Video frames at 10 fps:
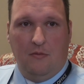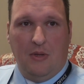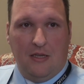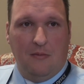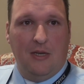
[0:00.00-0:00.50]

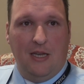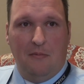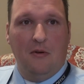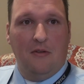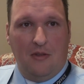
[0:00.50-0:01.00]
based on my date
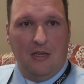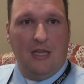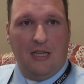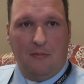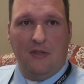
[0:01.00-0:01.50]
of birth,
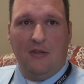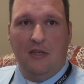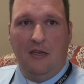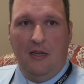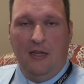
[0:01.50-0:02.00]
that's my
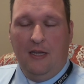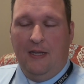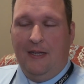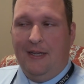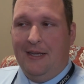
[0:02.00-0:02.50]
son.
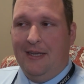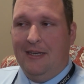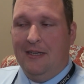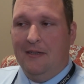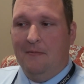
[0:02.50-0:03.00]
And